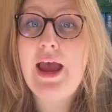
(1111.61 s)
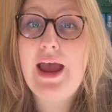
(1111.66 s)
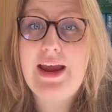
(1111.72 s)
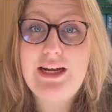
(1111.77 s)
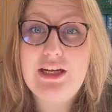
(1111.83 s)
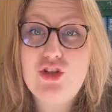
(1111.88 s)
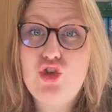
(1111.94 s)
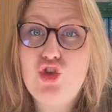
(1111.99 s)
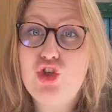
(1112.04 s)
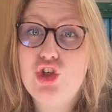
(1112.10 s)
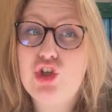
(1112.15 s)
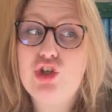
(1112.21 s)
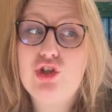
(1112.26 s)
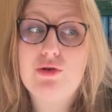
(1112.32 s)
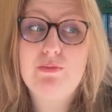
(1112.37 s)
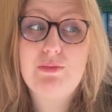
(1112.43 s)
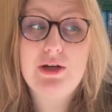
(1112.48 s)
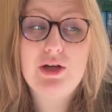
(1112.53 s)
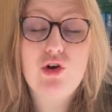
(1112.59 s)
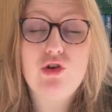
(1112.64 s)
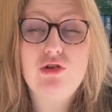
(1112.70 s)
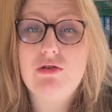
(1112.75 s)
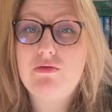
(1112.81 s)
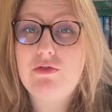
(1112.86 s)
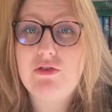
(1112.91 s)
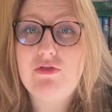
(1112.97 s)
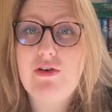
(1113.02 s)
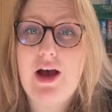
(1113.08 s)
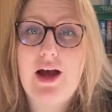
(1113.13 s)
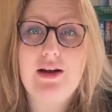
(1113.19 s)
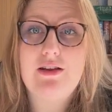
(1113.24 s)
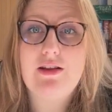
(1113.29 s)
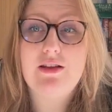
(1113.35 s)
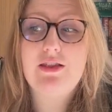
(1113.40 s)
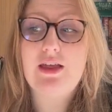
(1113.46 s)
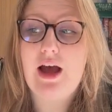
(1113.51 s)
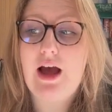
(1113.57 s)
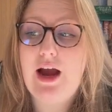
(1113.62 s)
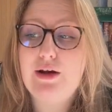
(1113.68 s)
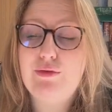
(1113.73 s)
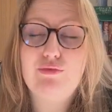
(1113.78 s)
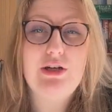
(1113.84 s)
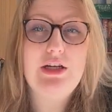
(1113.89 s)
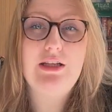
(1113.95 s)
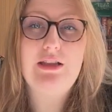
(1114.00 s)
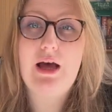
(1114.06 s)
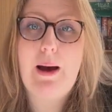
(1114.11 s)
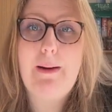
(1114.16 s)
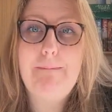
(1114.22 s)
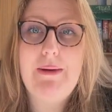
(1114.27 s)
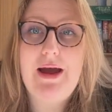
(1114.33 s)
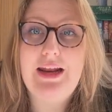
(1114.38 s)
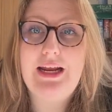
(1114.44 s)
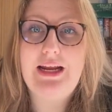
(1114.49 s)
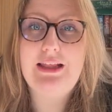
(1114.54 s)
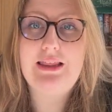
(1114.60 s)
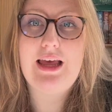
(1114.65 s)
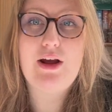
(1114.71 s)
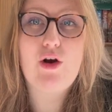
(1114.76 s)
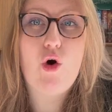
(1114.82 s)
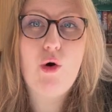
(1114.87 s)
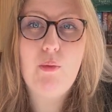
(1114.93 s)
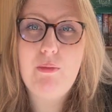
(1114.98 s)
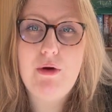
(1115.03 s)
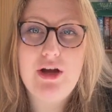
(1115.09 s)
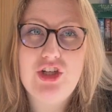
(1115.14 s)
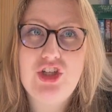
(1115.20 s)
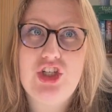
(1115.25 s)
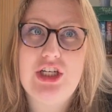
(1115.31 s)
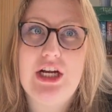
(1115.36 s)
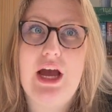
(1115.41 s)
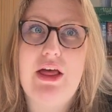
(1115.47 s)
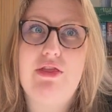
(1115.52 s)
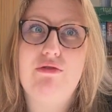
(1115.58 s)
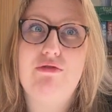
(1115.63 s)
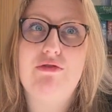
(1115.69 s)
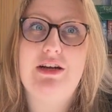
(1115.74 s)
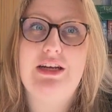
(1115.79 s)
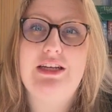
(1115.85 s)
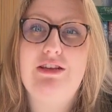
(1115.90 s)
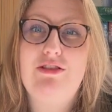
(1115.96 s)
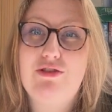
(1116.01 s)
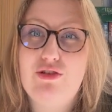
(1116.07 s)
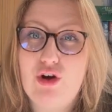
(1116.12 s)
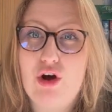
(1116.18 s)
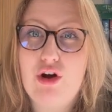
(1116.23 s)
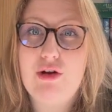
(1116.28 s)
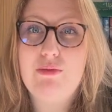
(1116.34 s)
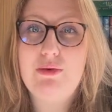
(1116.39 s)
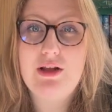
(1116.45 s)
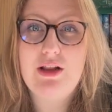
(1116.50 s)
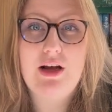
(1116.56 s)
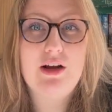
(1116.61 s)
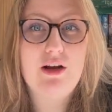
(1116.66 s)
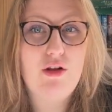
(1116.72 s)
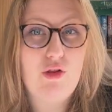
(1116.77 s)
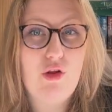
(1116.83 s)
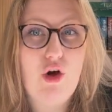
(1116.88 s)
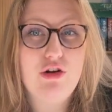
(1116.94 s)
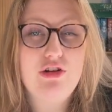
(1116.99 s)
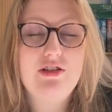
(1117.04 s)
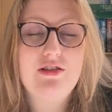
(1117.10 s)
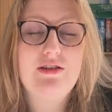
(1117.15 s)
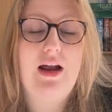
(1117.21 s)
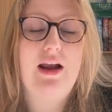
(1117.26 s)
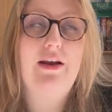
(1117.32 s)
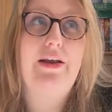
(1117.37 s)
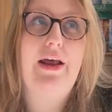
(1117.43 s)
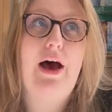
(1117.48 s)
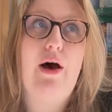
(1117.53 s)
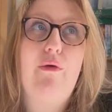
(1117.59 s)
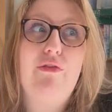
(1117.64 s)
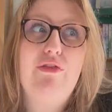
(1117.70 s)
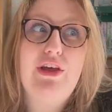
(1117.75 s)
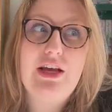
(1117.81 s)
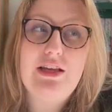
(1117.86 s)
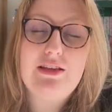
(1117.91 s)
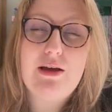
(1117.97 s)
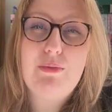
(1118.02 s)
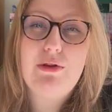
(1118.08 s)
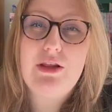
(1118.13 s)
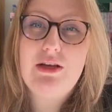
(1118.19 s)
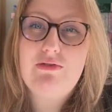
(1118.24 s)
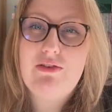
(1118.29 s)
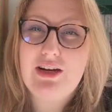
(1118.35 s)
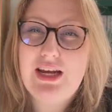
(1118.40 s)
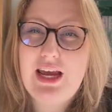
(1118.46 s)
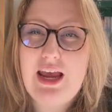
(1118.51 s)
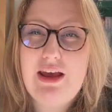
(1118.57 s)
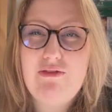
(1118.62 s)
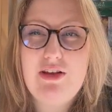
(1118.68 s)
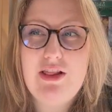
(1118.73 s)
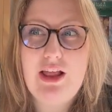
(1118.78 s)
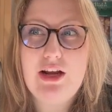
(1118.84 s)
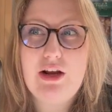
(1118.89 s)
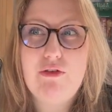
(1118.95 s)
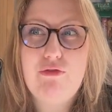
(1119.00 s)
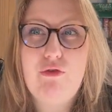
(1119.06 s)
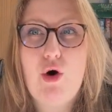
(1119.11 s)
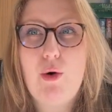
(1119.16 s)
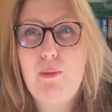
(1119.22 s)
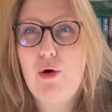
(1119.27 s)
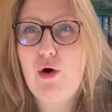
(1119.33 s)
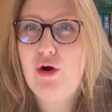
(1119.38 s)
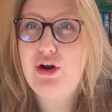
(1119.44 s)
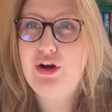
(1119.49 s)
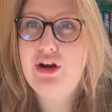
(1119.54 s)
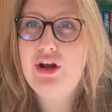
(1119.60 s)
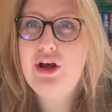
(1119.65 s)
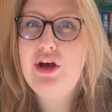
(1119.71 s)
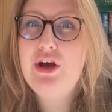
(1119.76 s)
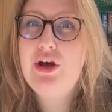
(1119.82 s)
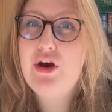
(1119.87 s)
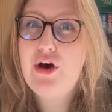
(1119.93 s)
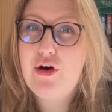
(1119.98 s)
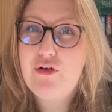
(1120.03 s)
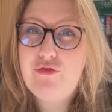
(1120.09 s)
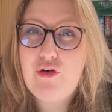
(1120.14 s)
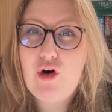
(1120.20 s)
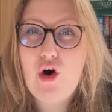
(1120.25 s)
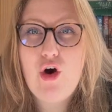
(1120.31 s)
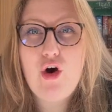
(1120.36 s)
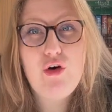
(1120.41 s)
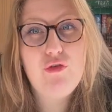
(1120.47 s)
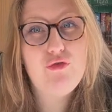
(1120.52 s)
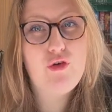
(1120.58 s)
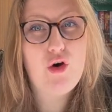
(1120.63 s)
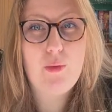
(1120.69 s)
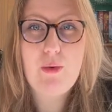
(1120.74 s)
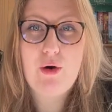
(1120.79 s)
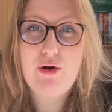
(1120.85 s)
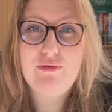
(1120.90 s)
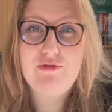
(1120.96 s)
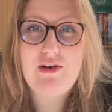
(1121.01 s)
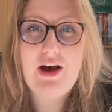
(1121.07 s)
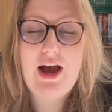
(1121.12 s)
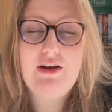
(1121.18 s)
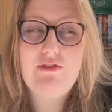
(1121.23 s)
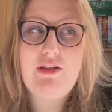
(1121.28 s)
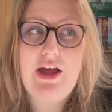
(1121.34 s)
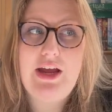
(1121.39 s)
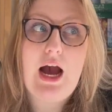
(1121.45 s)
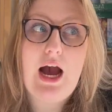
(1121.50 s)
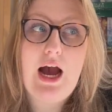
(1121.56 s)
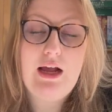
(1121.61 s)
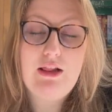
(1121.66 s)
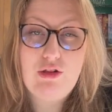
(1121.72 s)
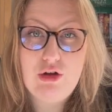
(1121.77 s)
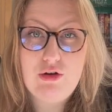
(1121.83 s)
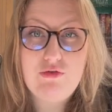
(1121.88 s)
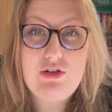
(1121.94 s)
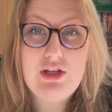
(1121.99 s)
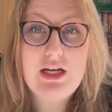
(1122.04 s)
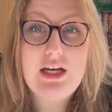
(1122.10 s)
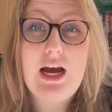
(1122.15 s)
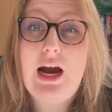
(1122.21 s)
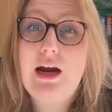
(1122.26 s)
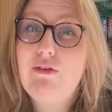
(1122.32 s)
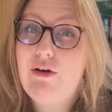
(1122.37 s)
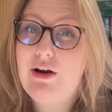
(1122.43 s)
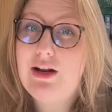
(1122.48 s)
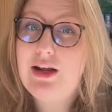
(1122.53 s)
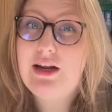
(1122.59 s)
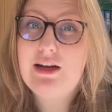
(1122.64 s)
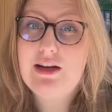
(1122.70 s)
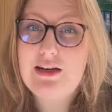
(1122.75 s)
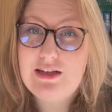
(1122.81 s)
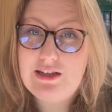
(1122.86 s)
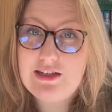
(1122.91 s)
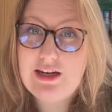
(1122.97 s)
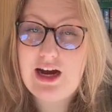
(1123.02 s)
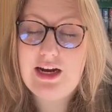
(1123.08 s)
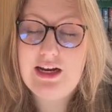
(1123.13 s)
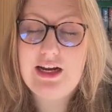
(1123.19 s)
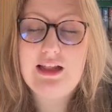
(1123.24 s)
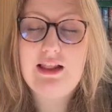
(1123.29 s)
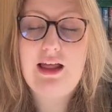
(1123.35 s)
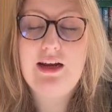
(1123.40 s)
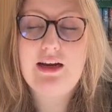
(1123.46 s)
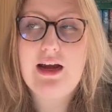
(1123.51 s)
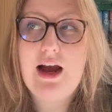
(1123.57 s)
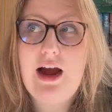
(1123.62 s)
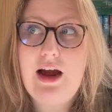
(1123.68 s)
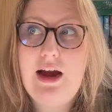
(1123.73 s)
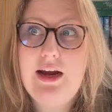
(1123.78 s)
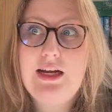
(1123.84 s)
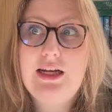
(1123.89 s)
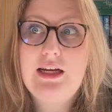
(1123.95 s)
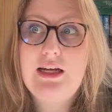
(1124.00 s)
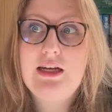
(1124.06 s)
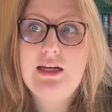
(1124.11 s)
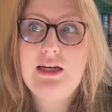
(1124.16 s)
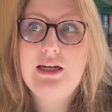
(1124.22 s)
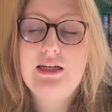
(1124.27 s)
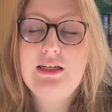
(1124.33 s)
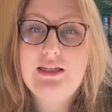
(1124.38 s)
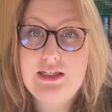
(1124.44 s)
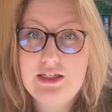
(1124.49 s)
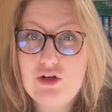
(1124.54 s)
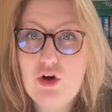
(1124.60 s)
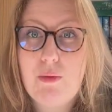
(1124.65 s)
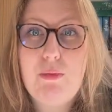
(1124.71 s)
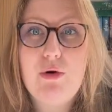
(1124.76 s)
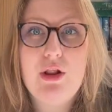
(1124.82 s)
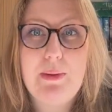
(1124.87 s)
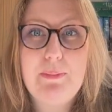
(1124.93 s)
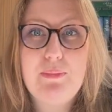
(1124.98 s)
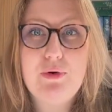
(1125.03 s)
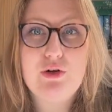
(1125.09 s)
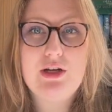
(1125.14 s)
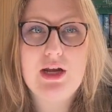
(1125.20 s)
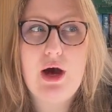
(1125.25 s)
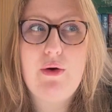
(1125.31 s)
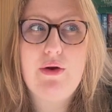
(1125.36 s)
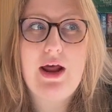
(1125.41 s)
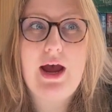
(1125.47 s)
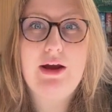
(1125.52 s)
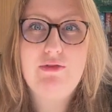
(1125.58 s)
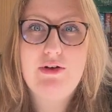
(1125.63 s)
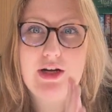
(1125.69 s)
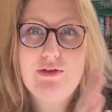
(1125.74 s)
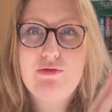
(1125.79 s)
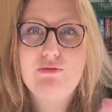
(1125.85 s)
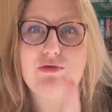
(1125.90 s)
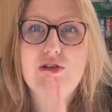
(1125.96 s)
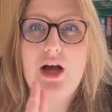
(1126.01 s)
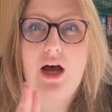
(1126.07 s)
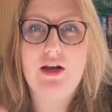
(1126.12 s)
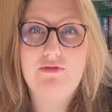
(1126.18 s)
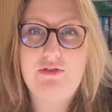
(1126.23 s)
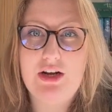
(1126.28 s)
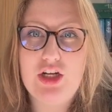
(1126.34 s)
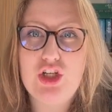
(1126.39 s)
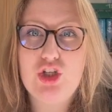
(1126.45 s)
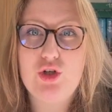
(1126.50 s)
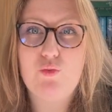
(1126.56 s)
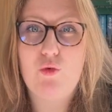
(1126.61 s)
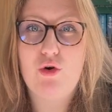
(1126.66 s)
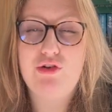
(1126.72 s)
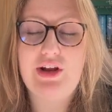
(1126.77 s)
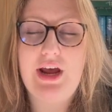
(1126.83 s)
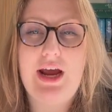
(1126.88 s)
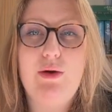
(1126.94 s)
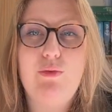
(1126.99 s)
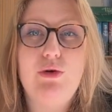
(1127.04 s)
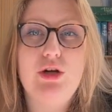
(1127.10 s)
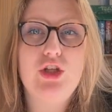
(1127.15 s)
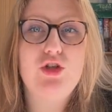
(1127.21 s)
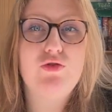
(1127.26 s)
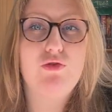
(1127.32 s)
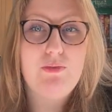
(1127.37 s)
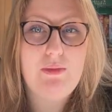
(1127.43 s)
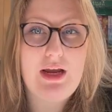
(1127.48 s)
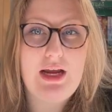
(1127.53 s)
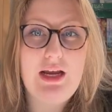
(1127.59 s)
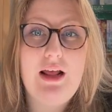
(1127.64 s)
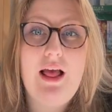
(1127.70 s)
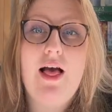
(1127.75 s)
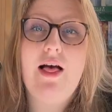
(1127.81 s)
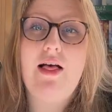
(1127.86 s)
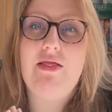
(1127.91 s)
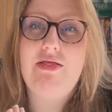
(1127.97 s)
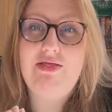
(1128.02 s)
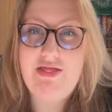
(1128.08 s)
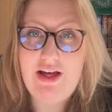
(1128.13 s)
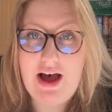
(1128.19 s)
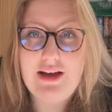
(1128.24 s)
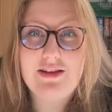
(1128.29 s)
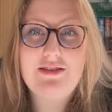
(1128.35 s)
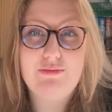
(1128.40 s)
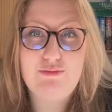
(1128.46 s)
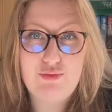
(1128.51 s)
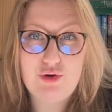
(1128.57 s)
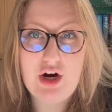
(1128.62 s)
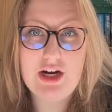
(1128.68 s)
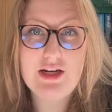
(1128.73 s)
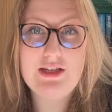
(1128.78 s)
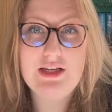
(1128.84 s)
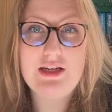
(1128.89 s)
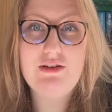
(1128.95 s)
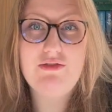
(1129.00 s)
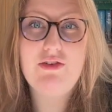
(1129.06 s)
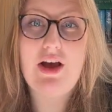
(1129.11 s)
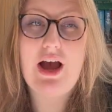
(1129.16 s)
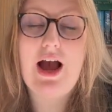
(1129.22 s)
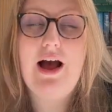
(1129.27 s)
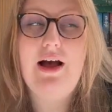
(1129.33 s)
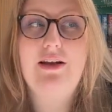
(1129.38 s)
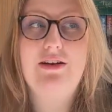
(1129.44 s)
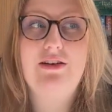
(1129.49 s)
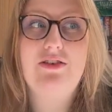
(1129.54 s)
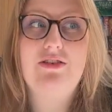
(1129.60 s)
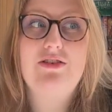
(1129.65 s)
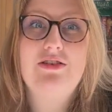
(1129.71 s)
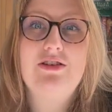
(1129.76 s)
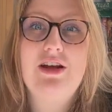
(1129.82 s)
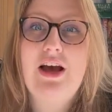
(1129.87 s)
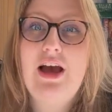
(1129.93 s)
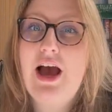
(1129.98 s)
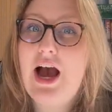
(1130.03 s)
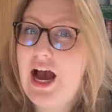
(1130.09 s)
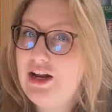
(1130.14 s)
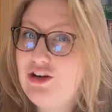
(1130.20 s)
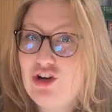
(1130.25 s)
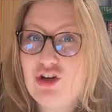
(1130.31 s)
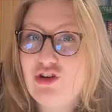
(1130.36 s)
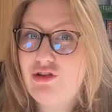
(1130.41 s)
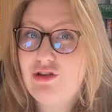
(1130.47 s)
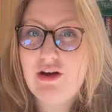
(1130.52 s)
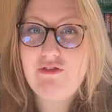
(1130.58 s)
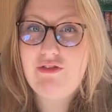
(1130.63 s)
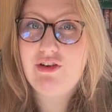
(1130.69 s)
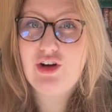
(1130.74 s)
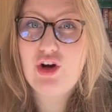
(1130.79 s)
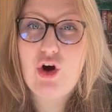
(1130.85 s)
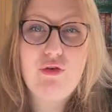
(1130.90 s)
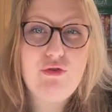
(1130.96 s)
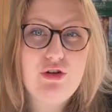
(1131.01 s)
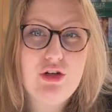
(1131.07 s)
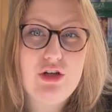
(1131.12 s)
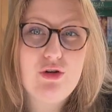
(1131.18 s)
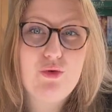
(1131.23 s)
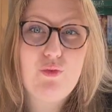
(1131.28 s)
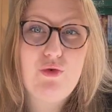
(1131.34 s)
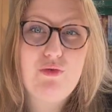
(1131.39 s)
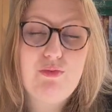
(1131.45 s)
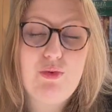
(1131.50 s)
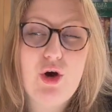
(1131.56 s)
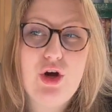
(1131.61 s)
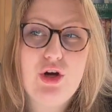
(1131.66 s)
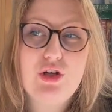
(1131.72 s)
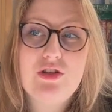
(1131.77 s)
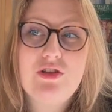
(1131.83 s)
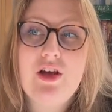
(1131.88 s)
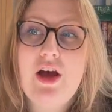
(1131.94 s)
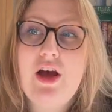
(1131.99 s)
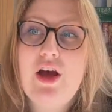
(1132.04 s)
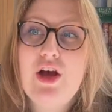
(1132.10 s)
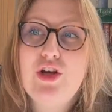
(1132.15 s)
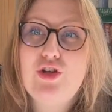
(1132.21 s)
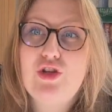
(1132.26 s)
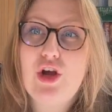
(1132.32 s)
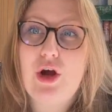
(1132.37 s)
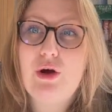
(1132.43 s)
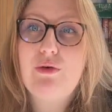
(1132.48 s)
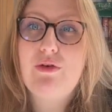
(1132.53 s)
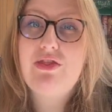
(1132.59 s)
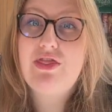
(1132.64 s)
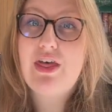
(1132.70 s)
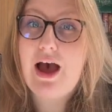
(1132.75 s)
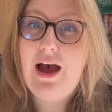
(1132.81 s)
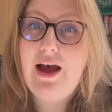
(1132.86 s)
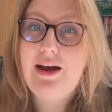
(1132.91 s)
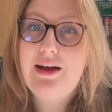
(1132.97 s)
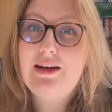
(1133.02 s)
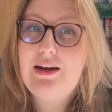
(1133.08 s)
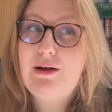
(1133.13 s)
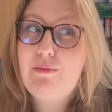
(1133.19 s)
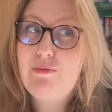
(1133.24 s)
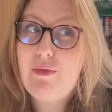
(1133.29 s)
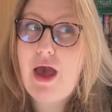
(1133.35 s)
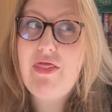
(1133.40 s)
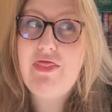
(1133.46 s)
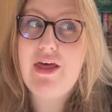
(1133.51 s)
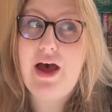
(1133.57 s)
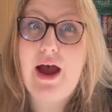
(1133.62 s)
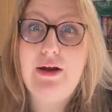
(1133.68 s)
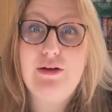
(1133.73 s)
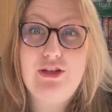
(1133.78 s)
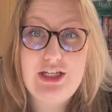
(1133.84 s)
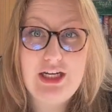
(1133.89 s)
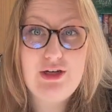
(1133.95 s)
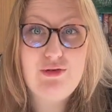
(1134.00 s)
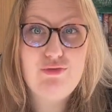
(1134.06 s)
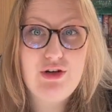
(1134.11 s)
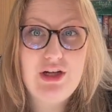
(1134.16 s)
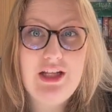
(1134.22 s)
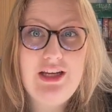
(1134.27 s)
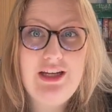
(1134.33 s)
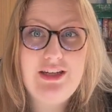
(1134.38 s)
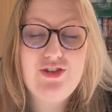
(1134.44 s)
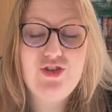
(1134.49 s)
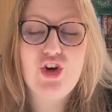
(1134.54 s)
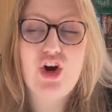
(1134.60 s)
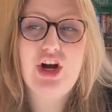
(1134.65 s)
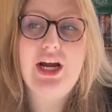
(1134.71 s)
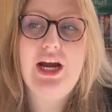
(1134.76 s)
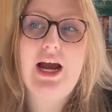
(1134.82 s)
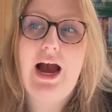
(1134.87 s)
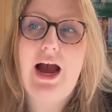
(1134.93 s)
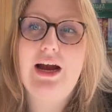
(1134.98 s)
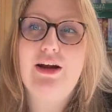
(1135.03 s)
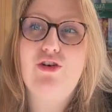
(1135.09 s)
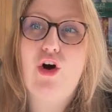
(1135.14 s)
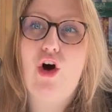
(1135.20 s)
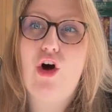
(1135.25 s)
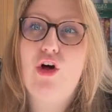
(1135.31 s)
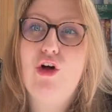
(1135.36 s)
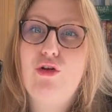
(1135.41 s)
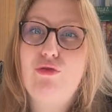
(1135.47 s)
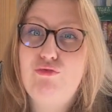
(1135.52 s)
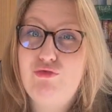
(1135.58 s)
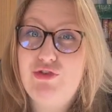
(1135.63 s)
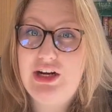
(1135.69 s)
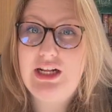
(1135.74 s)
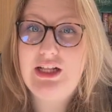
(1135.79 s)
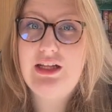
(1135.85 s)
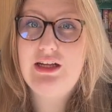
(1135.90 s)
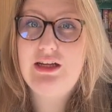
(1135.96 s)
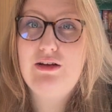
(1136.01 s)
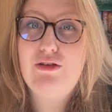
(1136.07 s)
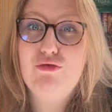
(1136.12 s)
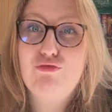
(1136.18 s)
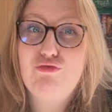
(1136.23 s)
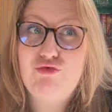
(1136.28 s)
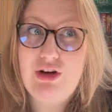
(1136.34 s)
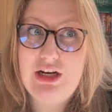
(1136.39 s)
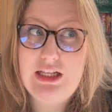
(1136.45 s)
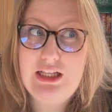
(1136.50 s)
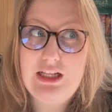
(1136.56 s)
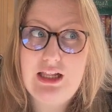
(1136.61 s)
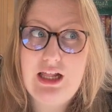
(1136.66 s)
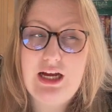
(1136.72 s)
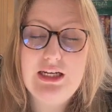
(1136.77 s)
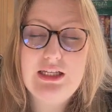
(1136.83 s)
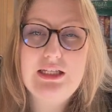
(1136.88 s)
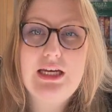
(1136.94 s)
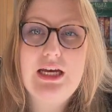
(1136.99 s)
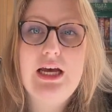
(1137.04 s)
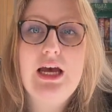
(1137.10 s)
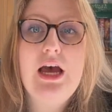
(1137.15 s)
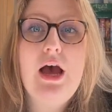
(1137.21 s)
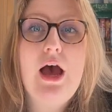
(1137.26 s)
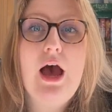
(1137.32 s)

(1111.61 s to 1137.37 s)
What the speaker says: It's just because of the fact that I read that many. They all merge together and it's got to be like a lot to stand out. This, I believe I gave it like a 4.5. Like, I loved it. I read it in an entire day. Like, I did not put that book down. I read it from start to finish in one day, which for me, that's impressive. And I don't do that very often with books, so that meant that I did really enjoy it. I got really, really liked it.